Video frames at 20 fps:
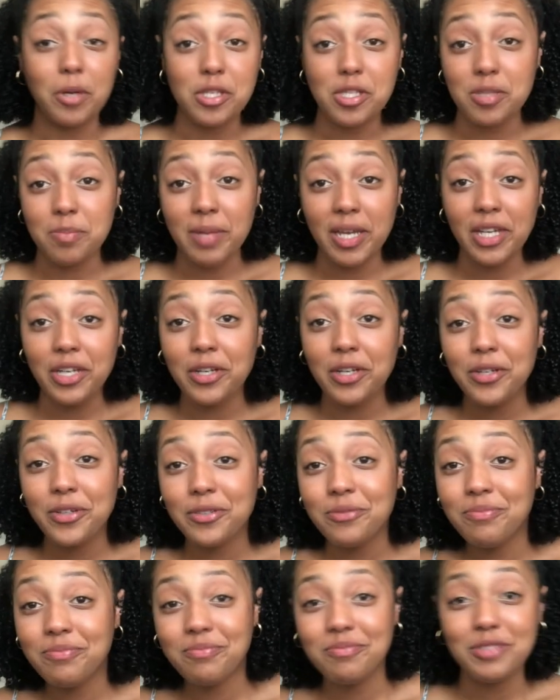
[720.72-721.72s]
person might
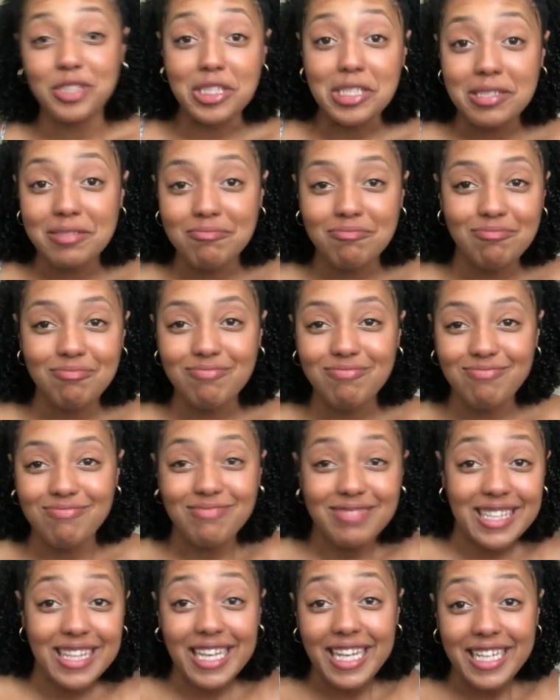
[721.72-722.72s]
code, just
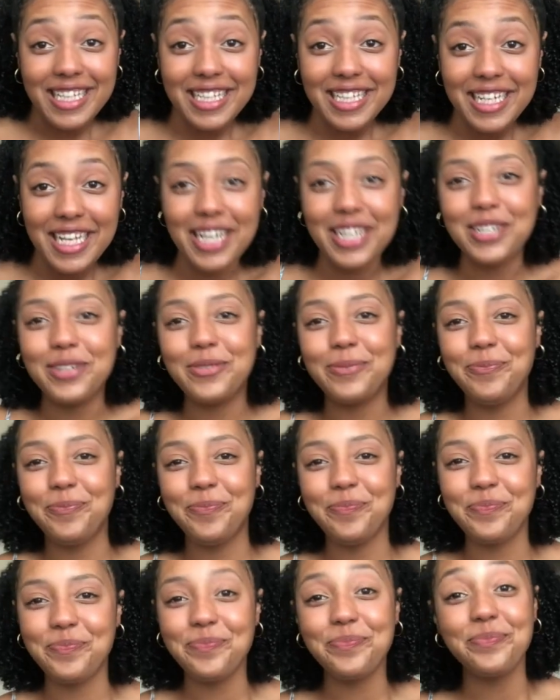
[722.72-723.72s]
letting you know,
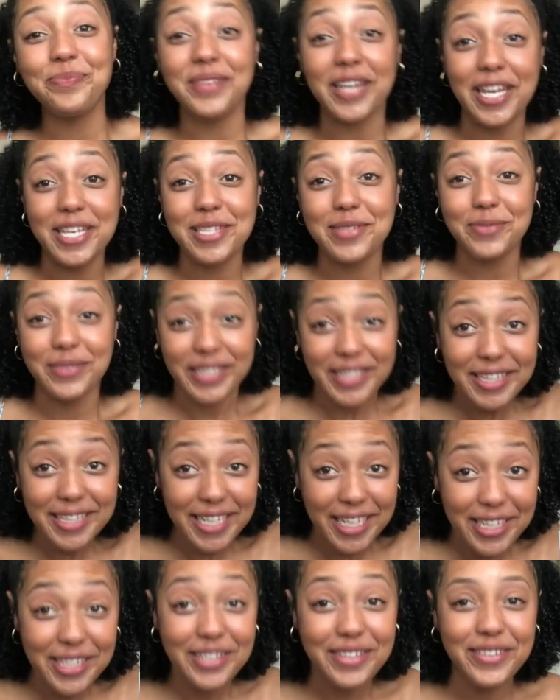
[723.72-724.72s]
in case when
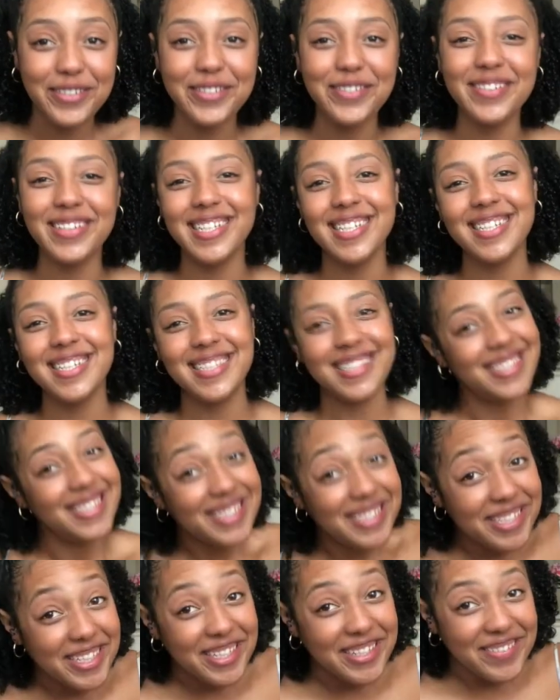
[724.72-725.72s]
they do,
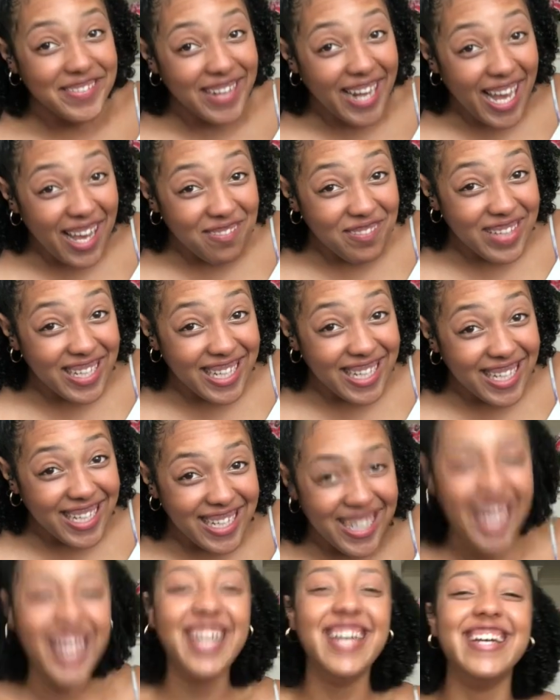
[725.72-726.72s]
you know it
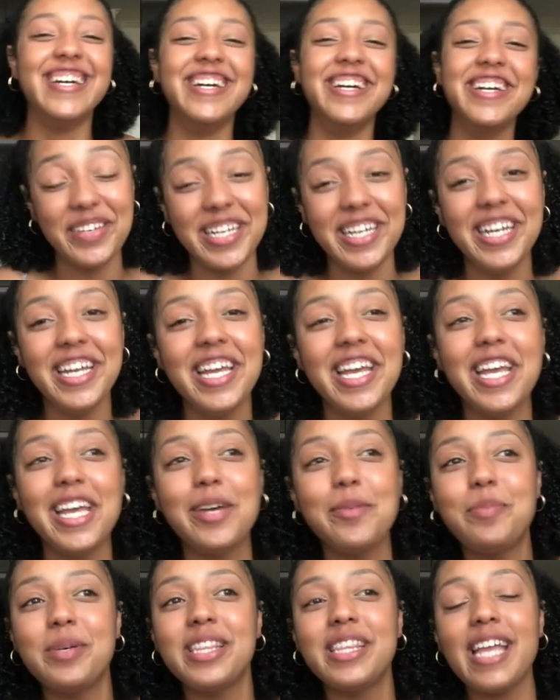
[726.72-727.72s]
happened.
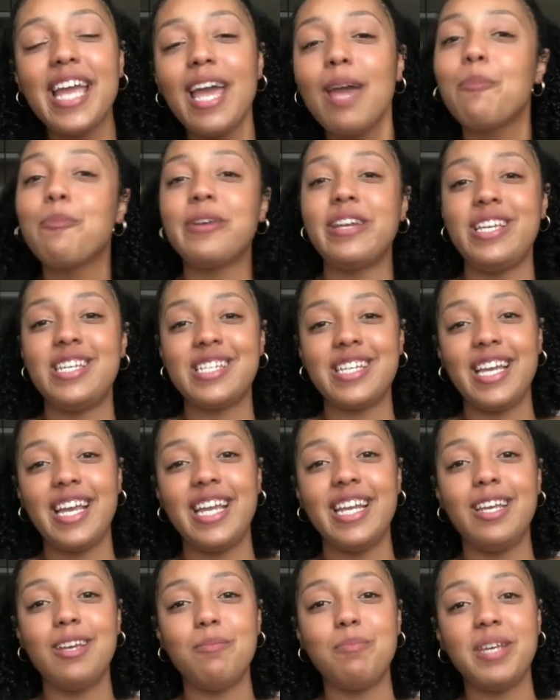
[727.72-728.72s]
but they
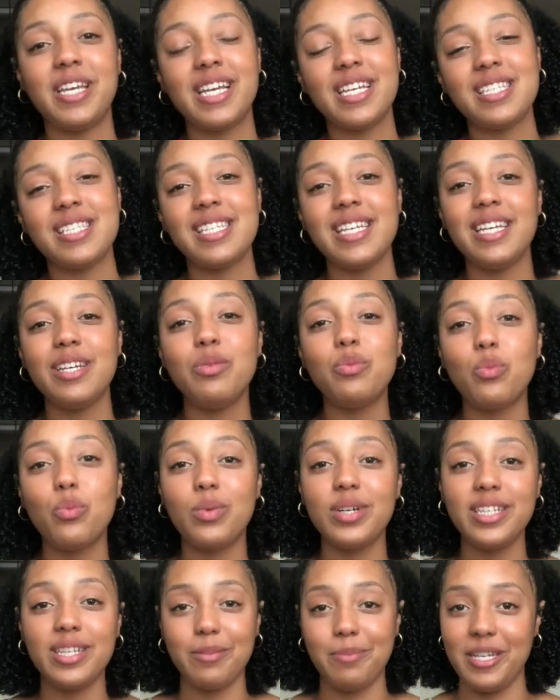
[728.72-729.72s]
appreciate it, because then
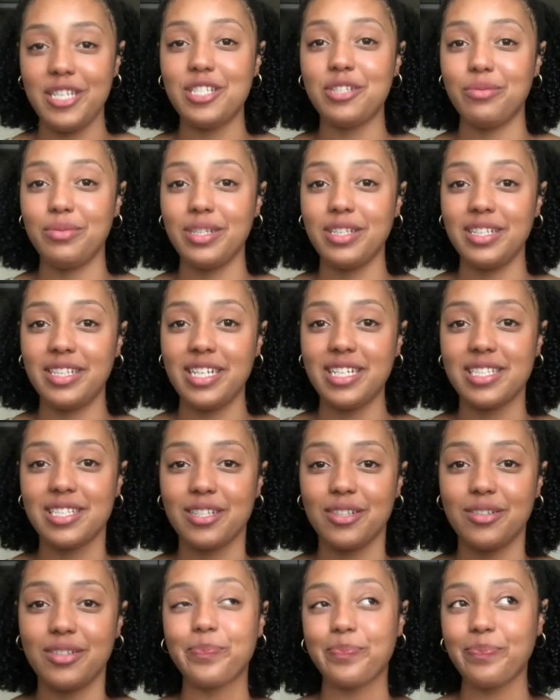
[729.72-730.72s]
when the patient really does
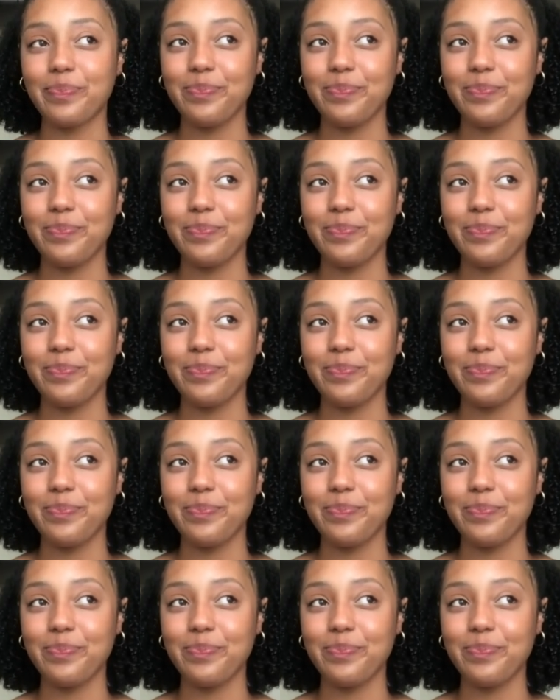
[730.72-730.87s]
go,